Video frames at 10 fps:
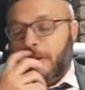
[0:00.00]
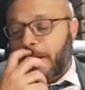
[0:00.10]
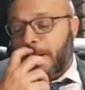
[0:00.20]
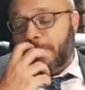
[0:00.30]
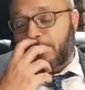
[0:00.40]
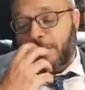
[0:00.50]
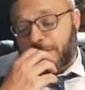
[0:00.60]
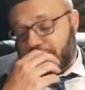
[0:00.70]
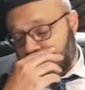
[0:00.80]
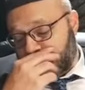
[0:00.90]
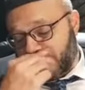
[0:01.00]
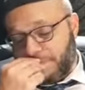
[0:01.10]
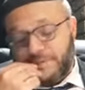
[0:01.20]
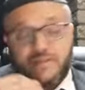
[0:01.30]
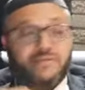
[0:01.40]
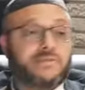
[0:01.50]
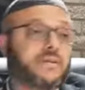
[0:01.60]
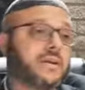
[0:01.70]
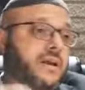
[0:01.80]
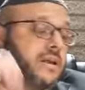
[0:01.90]
And Baruch Hashem, Hashem blessed
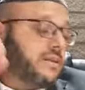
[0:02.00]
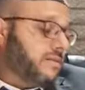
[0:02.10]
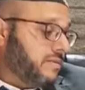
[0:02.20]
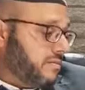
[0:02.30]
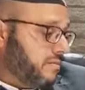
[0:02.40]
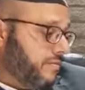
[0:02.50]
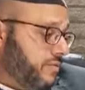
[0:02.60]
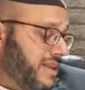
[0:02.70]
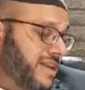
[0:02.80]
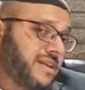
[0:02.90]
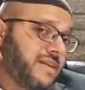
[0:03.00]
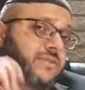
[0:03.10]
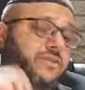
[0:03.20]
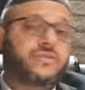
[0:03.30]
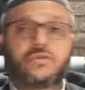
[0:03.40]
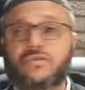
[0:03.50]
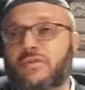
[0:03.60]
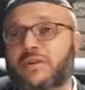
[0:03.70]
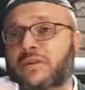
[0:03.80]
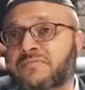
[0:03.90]
me. And a few days after the
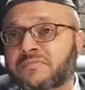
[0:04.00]
surgery,